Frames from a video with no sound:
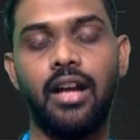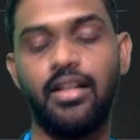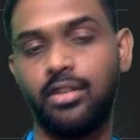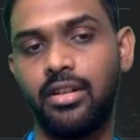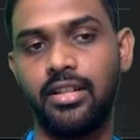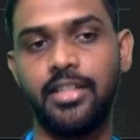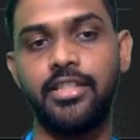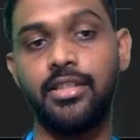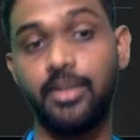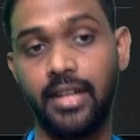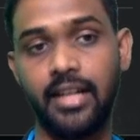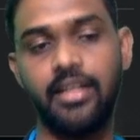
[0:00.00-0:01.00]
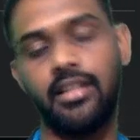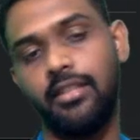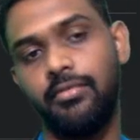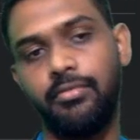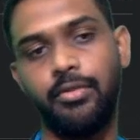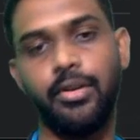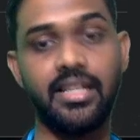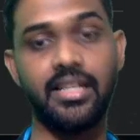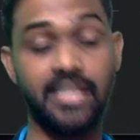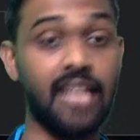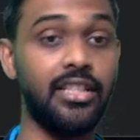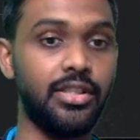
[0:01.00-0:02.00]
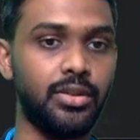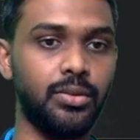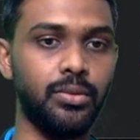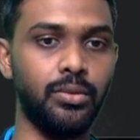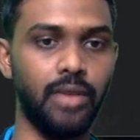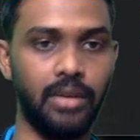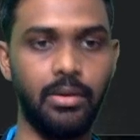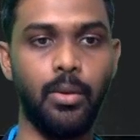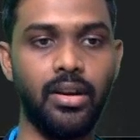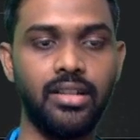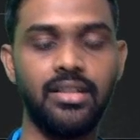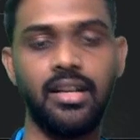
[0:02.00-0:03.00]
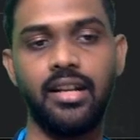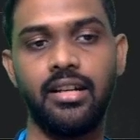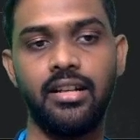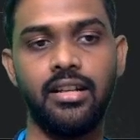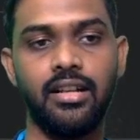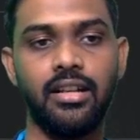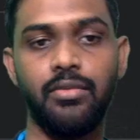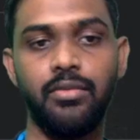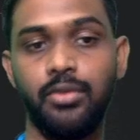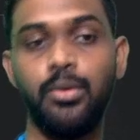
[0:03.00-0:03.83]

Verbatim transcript: I thought it's great if you can share this to everyone and uh,